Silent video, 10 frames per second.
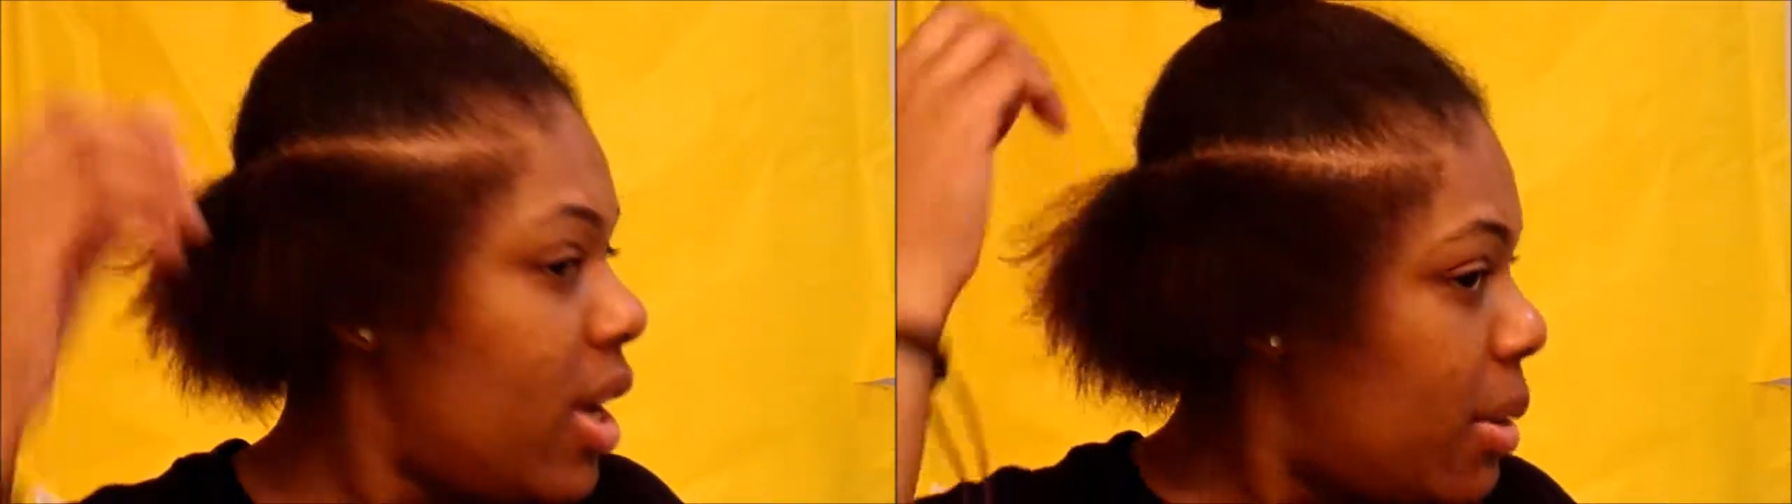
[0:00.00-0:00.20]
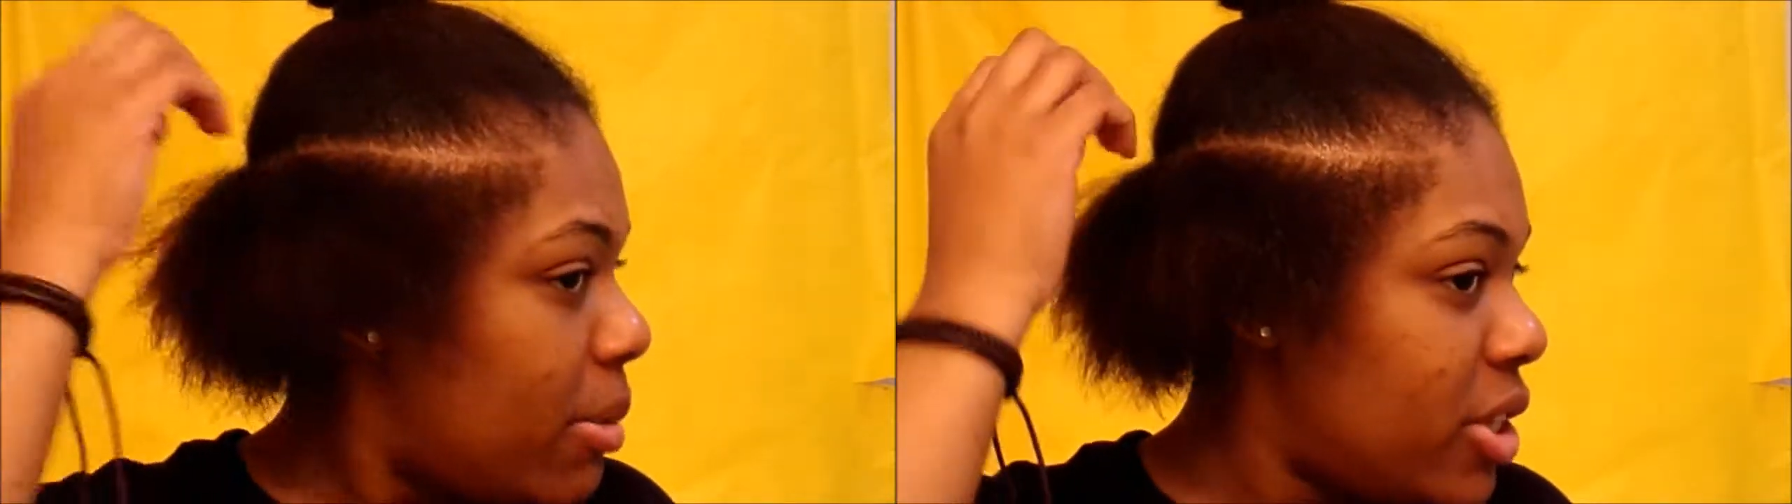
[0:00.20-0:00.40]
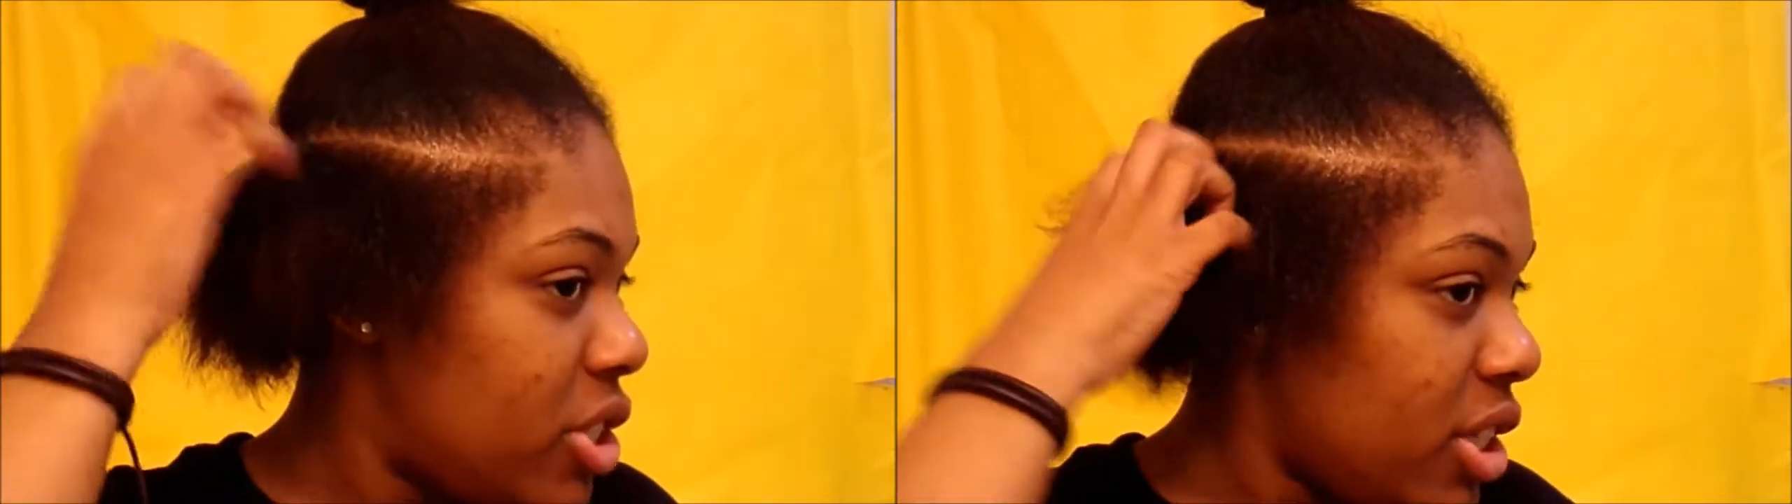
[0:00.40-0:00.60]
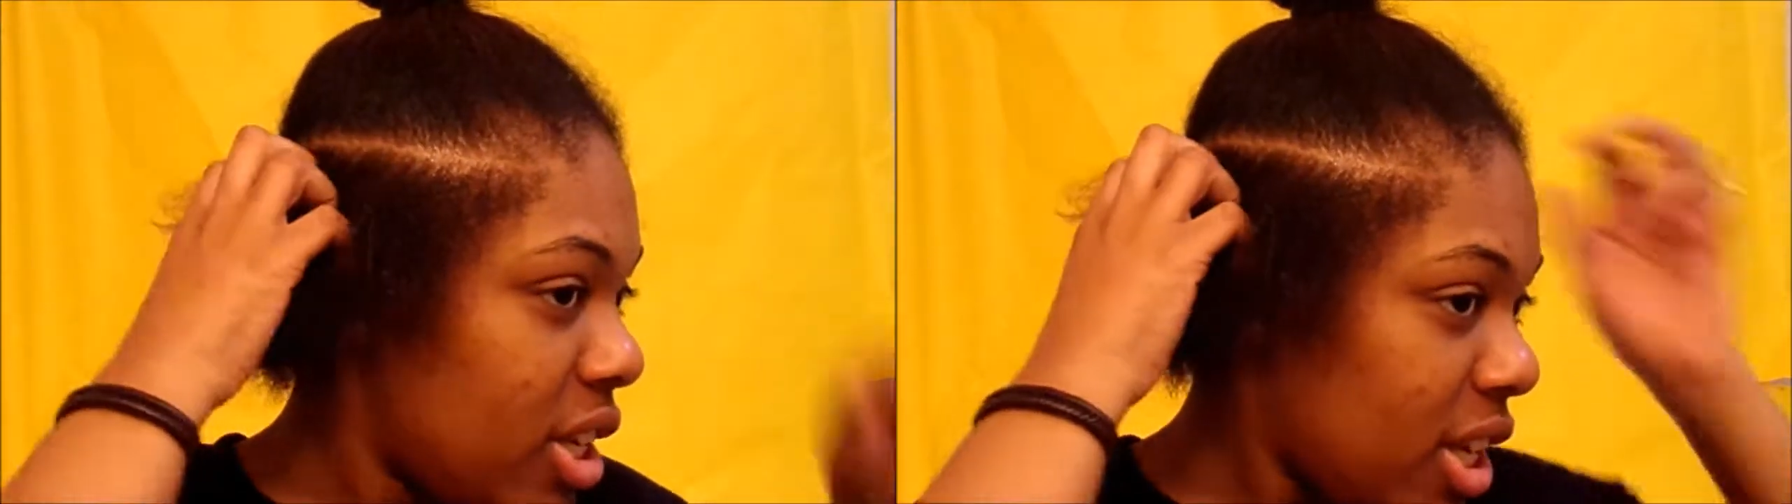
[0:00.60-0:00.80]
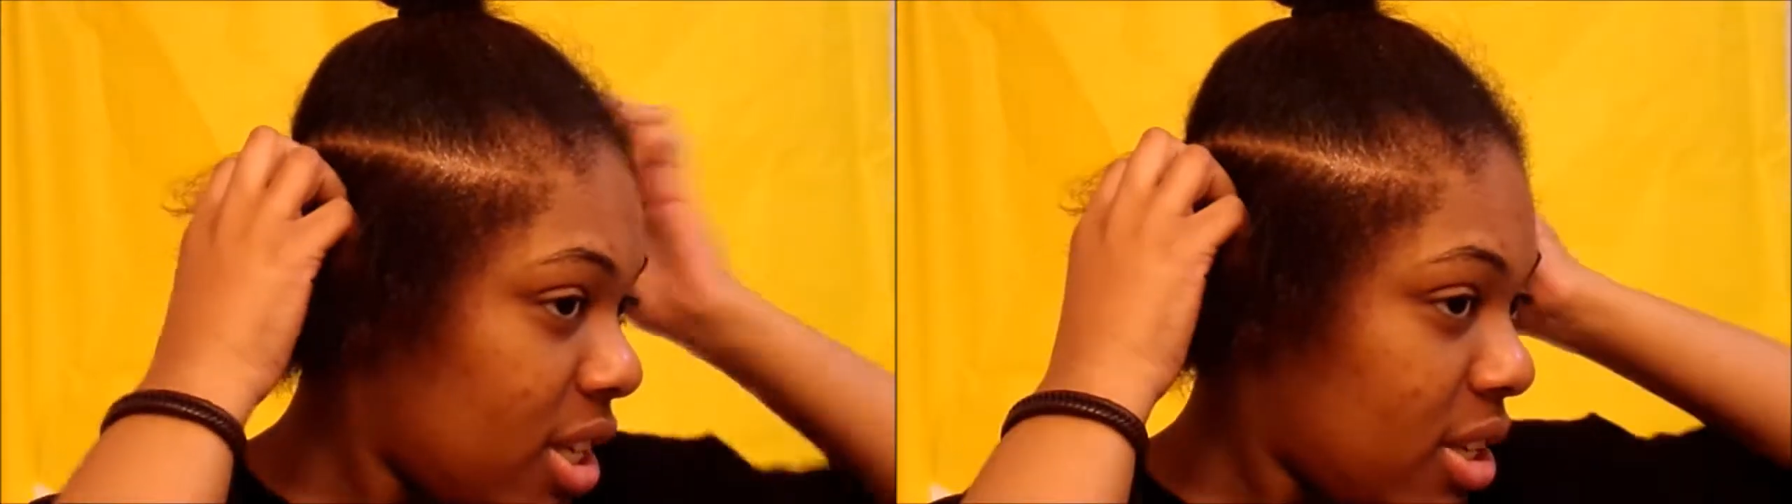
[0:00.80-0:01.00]
But she
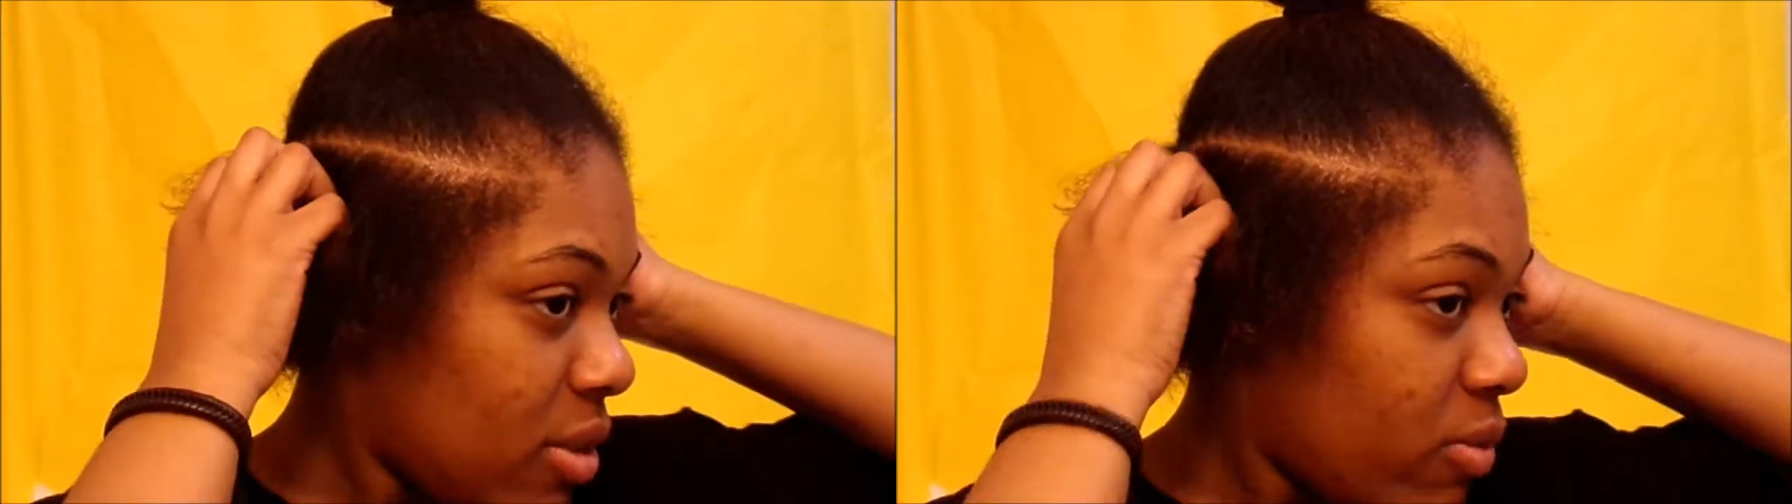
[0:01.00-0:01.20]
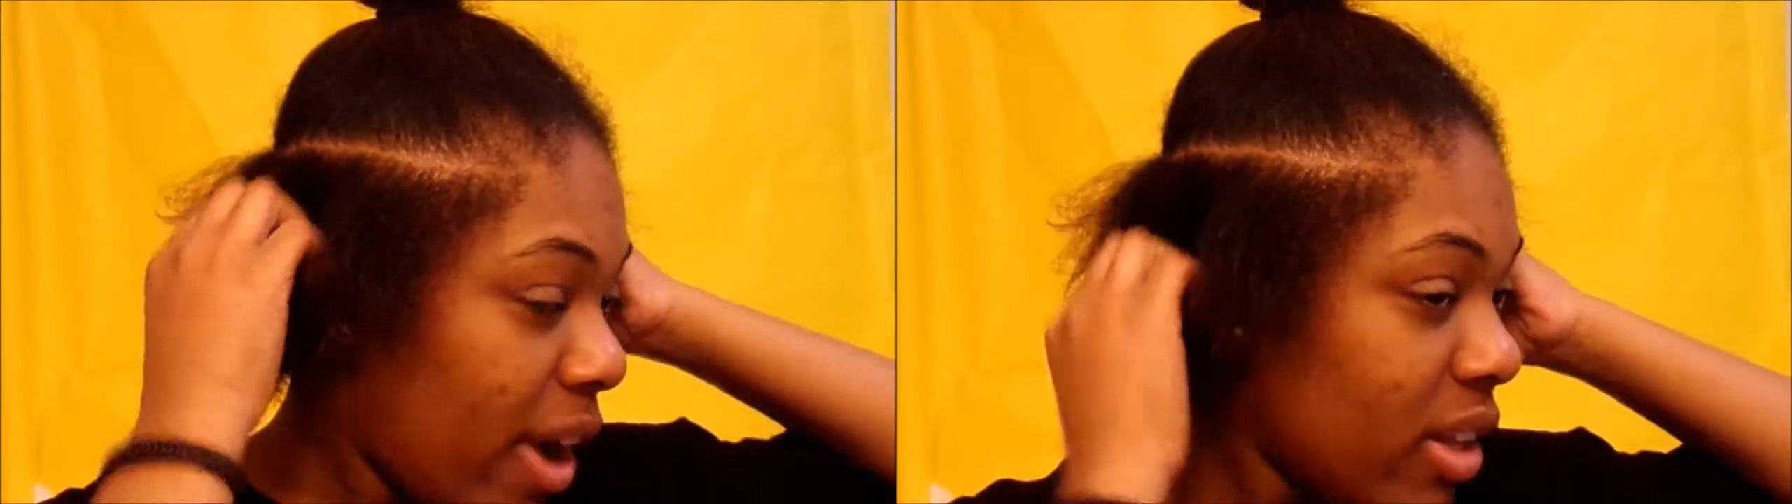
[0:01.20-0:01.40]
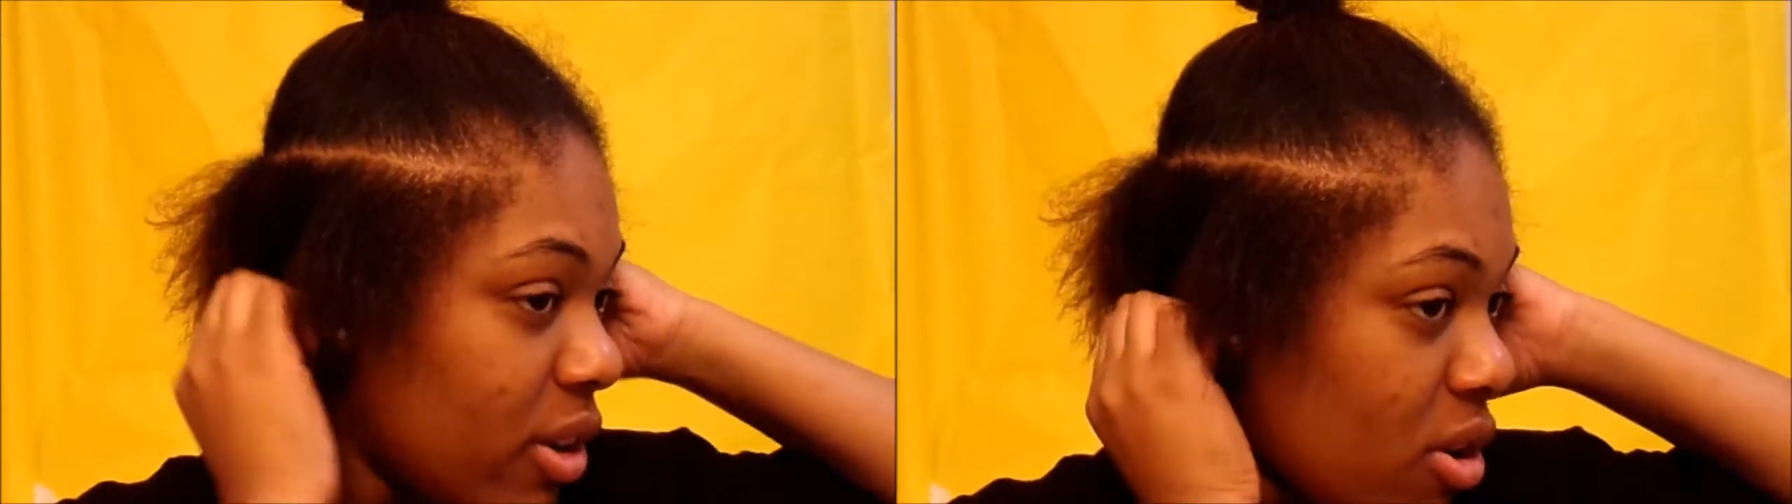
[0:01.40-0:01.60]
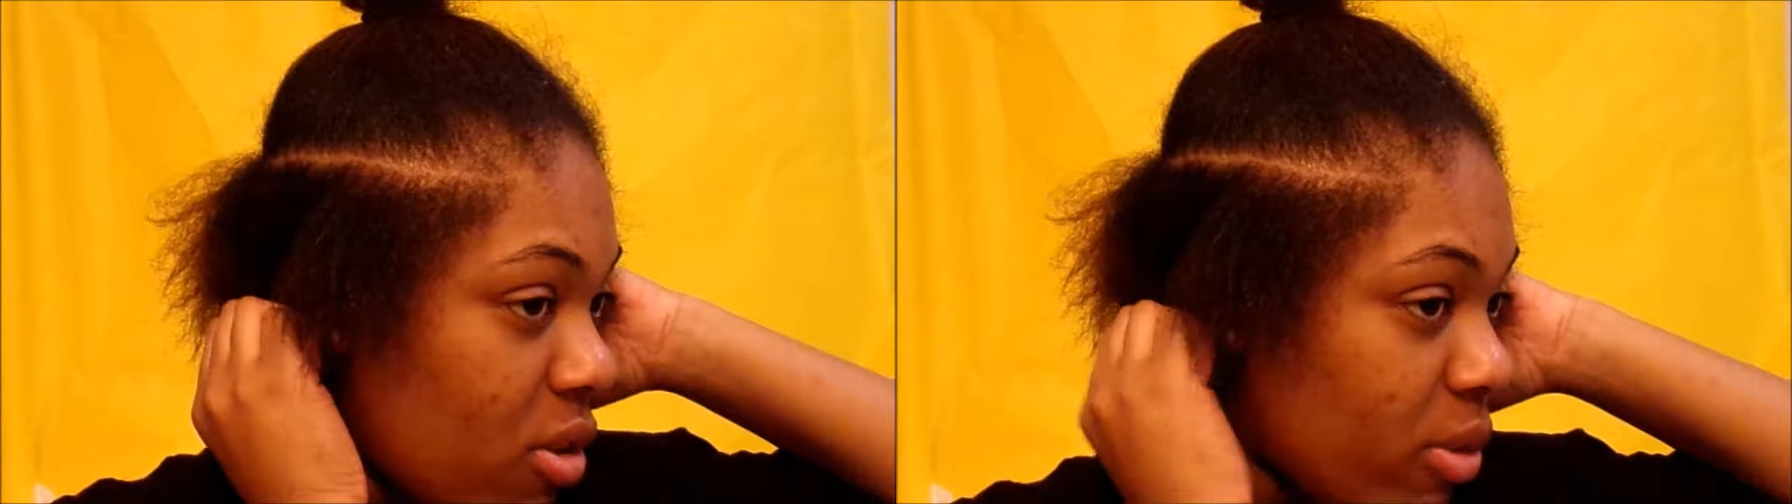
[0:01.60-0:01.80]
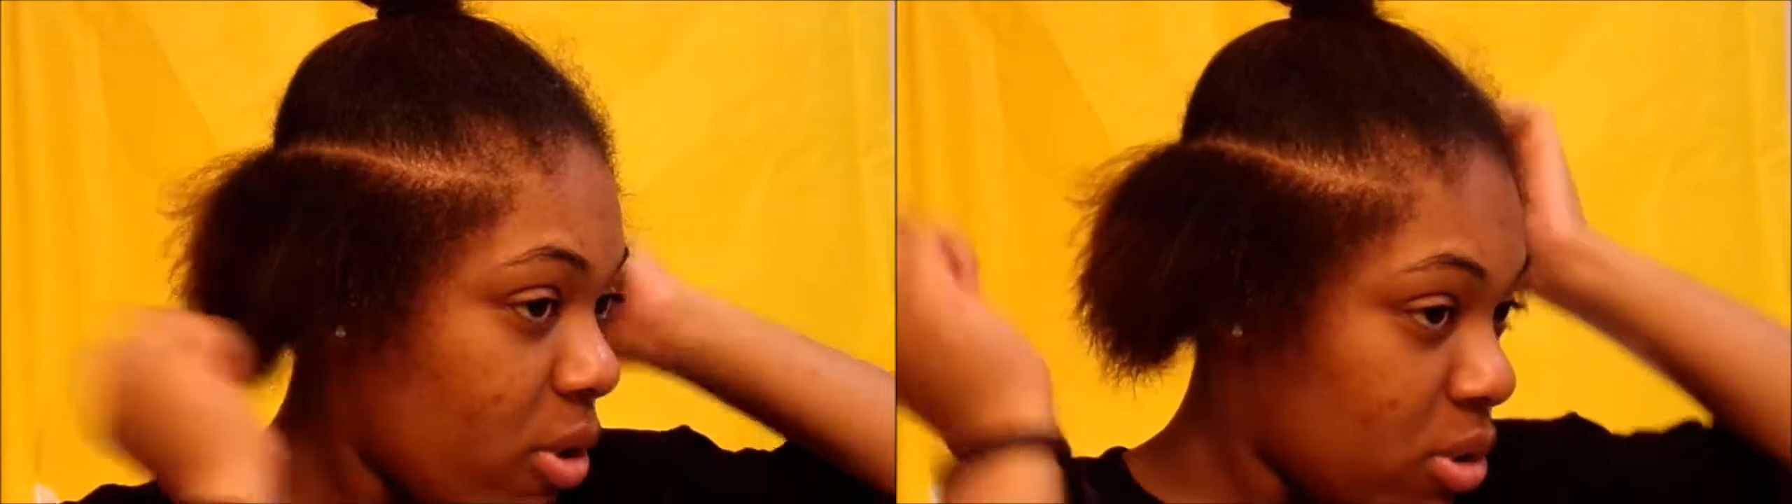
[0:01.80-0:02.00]
did regular
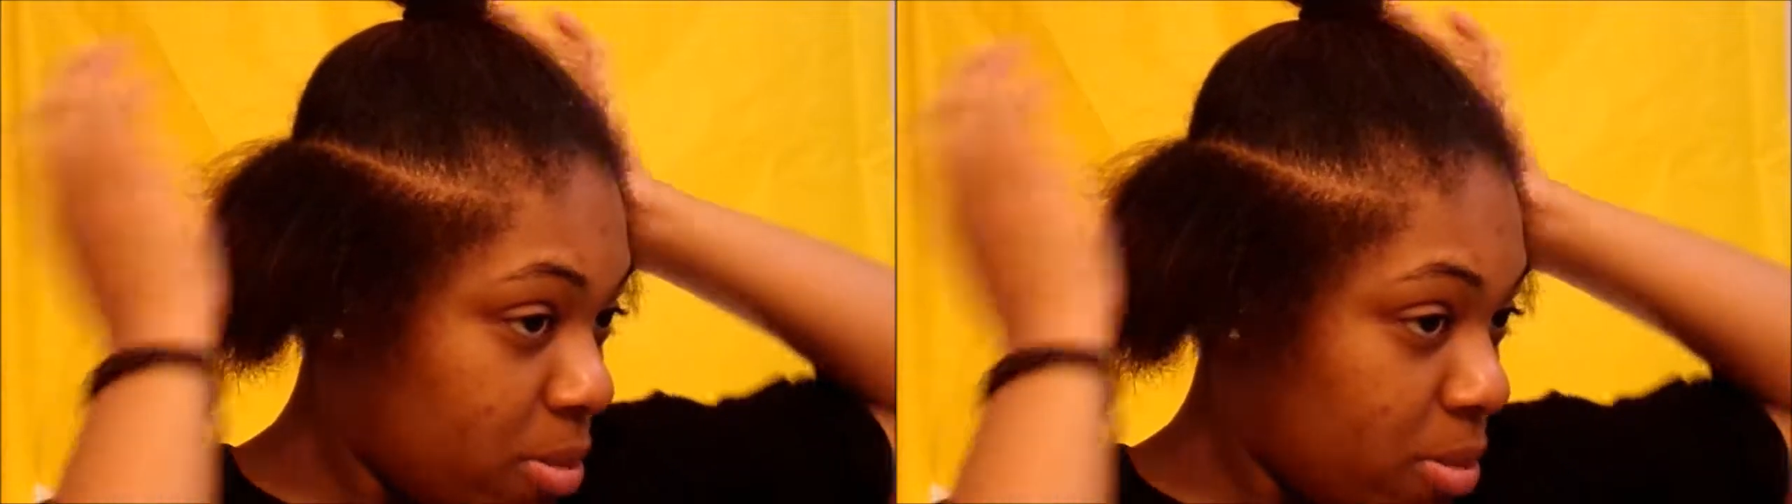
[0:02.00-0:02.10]
cornrows,